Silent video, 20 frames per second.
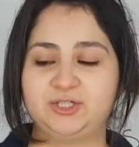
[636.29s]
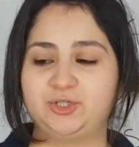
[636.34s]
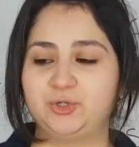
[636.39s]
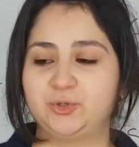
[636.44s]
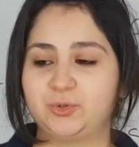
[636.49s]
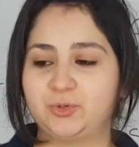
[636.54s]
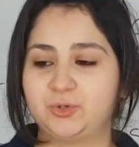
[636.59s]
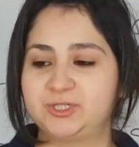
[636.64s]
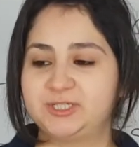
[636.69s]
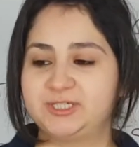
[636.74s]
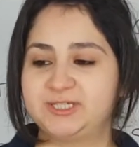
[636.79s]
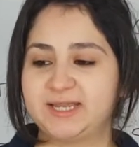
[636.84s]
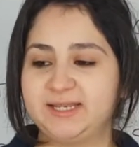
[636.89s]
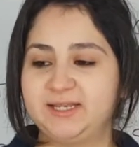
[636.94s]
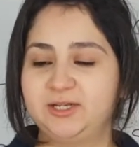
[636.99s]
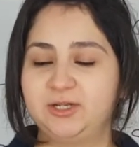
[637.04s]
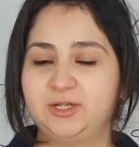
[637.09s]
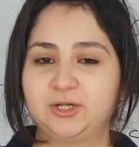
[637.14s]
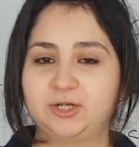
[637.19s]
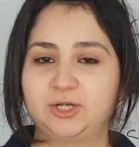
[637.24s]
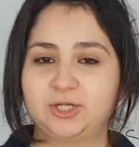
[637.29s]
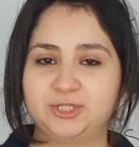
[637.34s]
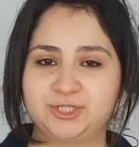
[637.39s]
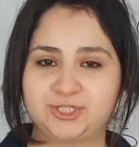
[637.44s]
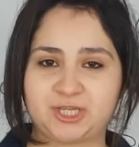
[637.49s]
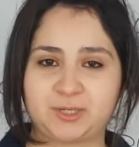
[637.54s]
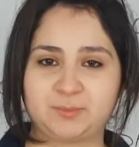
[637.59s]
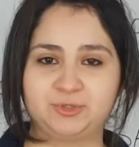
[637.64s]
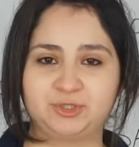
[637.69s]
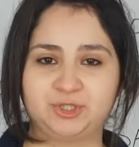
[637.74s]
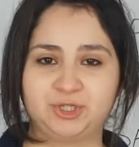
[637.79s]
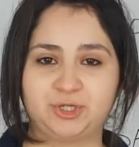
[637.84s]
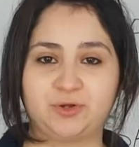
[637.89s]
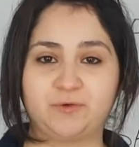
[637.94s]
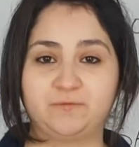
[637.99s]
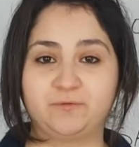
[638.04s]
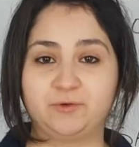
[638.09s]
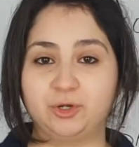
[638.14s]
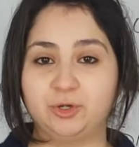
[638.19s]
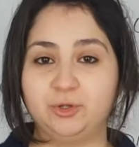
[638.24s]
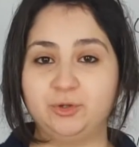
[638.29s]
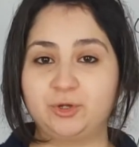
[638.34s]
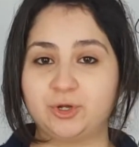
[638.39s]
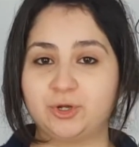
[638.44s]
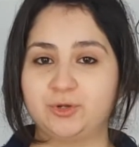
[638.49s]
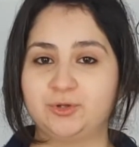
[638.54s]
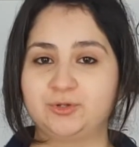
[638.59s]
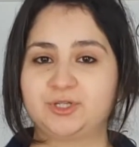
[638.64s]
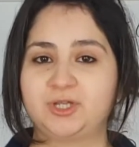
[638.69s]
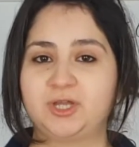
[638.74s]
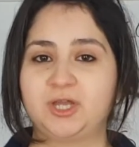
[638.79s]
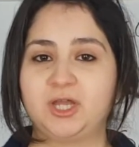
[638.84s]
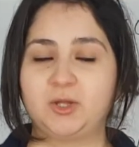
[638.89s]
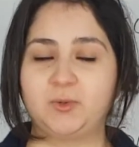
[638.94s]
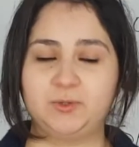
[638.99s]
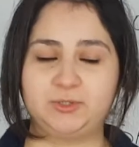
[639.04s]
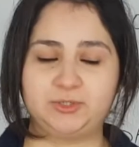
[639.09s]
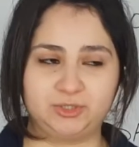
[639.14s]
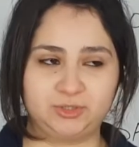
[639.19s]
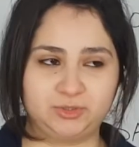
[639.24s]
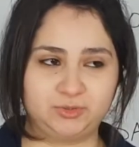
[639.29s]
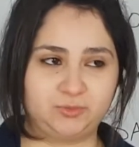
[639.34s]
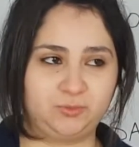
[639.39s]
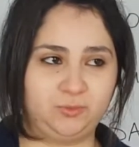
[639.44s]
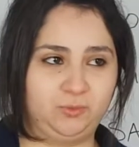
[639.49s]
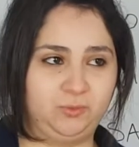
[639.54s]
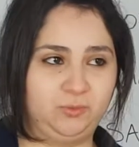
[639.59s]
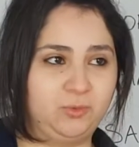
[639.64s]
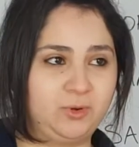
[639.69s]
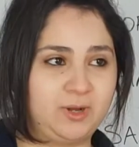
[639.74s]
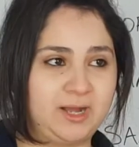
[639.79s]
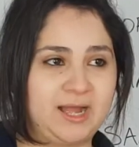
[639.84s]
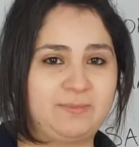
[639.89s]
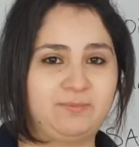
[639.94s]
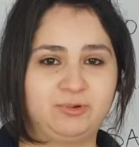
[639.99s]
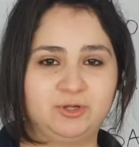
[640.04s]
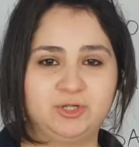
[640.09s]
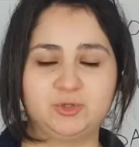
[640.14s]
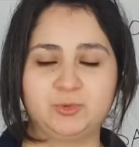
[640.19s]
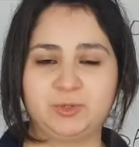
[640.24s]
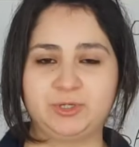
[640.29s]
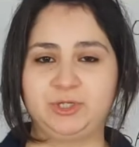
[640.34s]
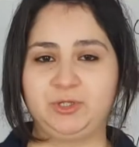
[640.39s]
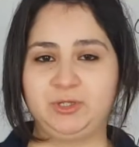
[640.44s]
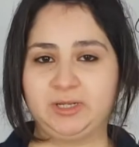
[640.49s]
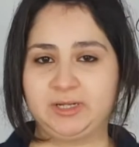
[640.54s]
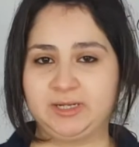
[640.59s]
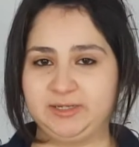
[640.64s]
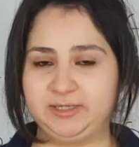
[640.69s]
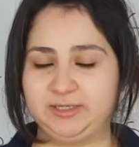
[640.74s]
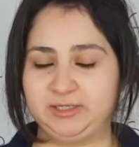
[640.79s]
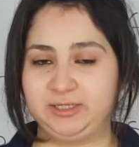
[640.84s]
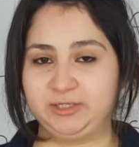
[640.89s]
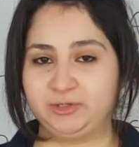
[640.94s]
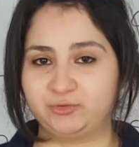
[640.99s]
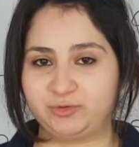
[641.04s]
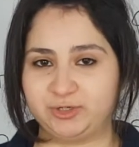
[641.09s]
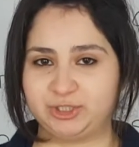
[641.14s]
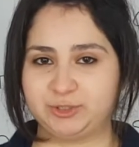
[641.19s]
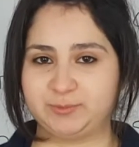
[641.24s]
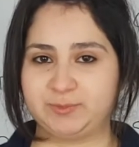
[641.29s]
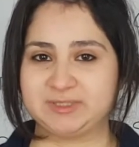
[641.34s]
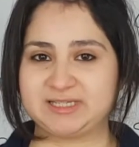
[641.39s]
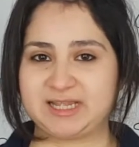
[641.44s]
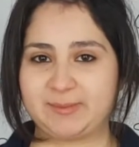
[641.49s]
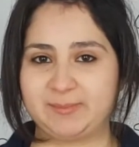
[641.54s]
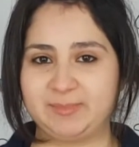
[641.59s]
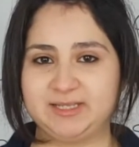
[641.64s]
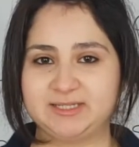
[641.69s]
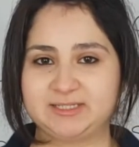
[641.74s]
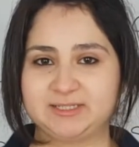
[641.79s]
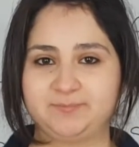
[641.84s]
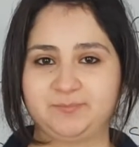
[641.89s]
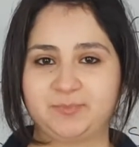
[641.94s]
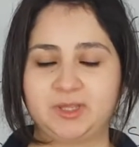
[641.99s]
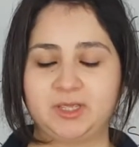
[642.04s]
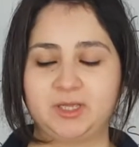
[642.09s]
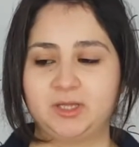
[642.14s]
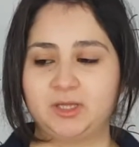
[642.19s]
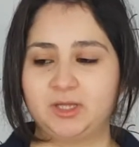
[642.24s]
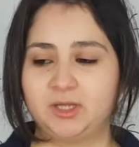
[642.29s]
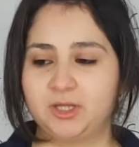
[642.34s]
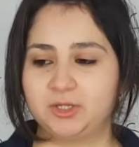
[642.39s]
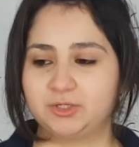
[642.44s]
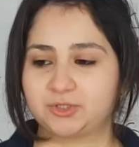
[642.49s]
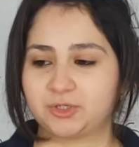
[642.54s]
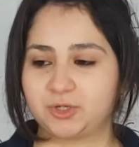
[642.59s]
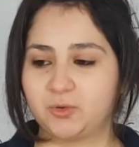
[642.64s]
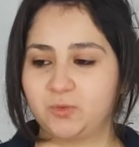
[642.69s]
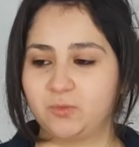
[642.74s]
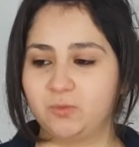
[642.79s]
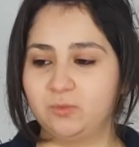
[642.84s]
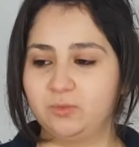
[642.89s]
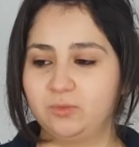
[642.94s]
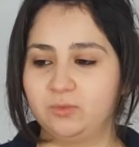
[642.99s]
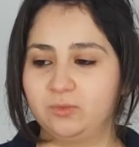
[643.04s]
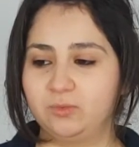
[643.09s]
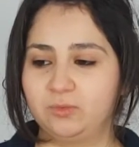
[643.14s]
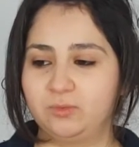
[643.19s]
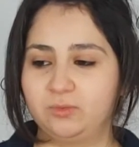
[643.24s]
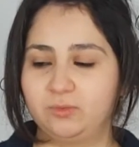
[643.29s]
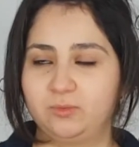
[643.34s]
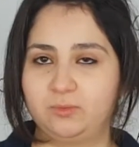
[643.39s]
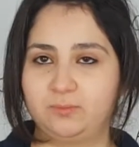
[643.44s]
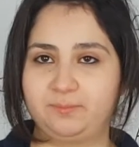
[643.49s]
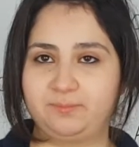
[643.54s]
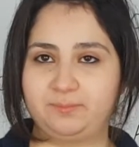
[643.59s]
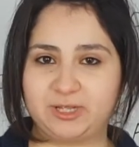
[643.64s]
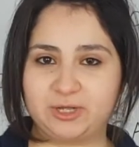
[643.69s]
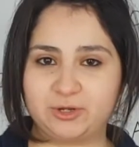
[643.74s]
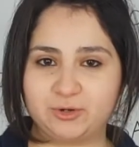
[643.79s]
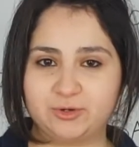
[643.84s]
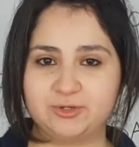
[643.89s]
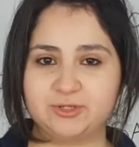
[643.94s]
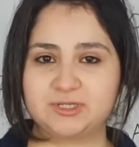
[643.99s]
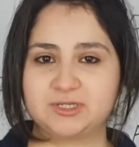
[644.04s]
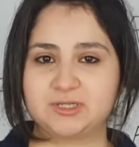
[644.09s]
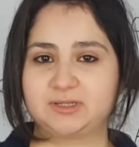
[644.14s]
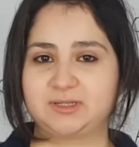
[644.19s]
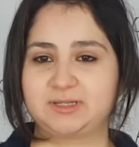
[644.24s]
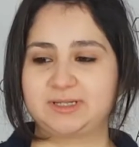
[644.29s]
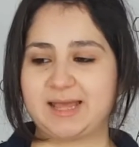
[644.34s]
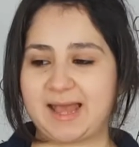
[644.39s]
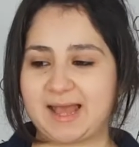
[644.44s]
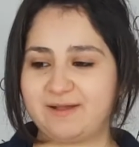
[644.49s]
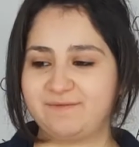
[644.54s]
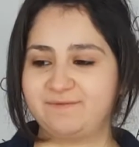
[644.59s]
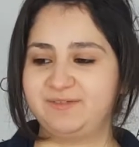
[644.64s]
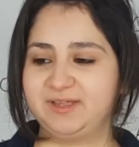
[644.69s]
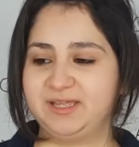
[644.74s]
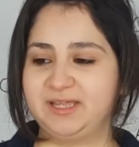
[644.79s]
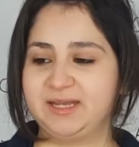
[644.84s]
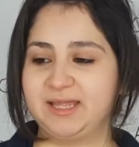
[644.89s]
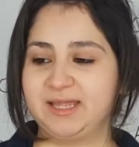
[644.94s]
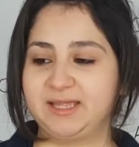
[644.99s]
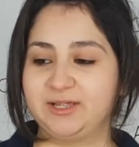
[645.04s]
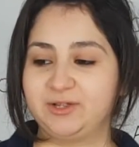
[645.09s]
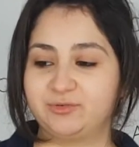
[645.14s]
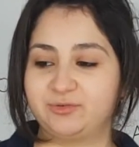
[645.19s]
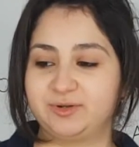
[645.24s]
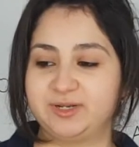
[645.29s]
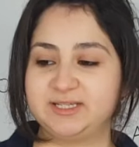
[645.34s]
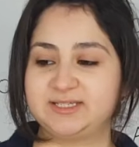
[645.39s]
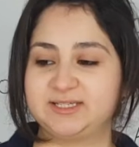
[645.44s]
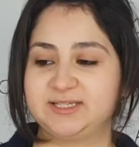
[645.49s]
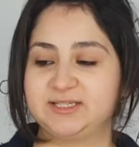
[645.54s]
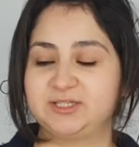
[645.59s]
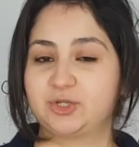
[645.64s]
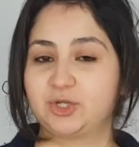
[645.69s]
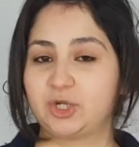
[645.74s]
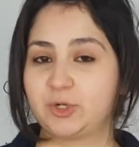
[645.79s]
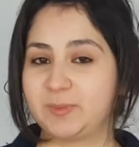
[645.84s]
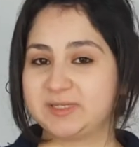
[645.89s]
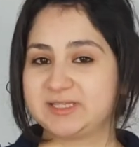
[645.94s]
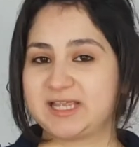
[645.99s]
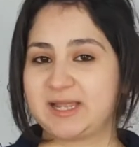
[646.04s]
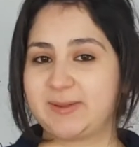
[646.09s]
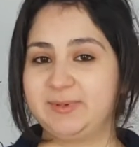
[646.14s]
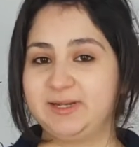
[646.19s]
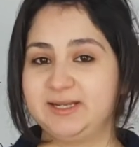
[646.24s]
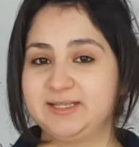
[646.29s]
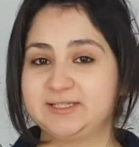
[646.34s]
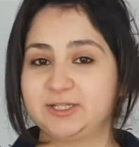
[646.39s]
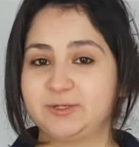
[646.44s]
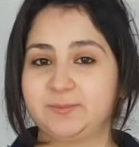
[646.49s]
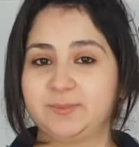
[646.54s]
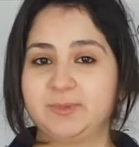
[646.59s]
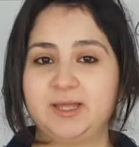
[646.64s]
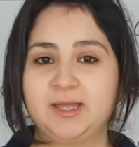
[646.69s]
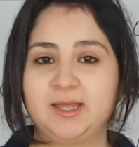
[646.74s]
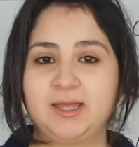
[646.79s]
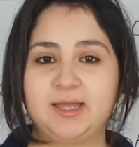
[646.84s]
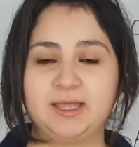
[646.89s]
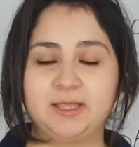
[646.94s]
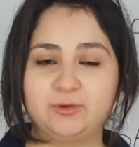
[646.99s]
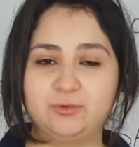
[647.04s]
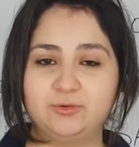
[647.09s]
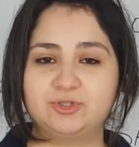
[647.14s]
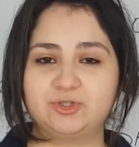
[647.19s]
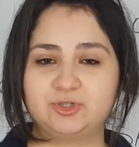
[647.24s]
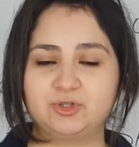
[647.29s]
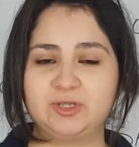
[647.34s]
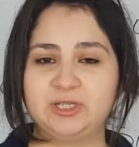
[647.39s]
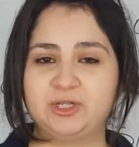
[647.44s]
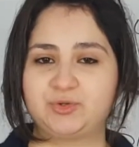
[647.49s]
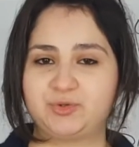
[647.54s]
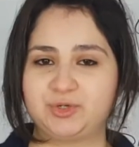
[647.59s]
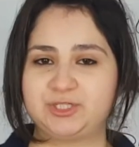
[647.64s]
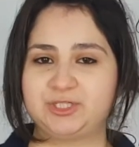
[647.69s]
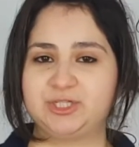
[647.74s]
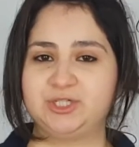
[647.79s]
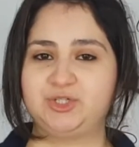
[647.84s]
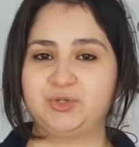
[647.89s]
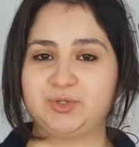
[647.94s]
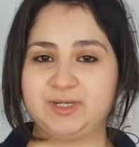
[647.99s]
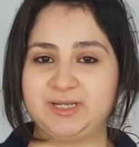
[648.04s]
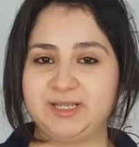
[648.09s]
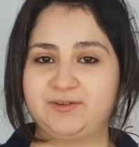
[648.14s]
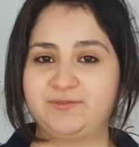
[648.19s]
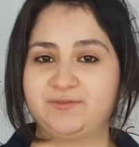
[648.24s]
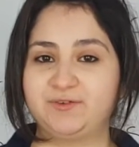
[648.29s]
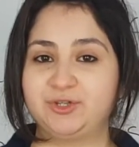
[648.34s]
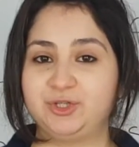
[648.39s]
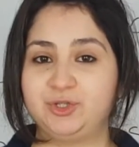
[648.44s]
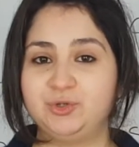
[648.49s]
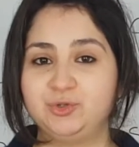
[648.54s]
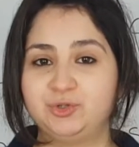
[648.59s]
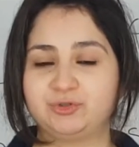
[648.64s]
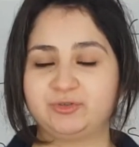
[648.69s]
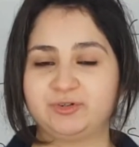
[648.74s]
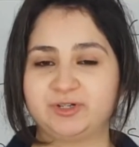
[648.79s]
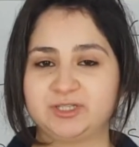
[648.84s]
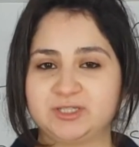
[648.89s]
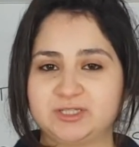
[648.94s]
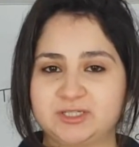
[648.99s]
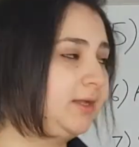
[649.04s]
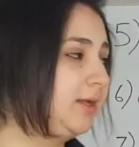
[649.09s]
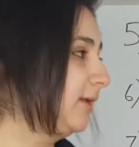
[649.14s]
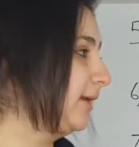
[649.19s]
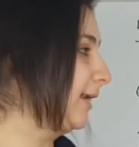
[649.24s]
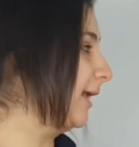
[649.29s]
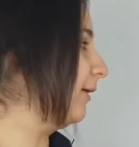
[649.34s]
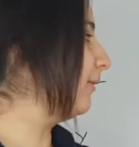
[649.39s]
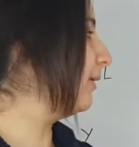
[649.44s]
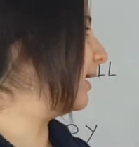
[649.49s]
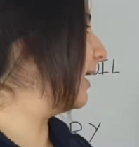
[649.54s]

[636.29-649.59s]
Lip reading: your cellular consumption of glucose, which is what happens when you increase your metabolism. So because caffeine increases your metabolism, it also increases your need for nutrients. Now, I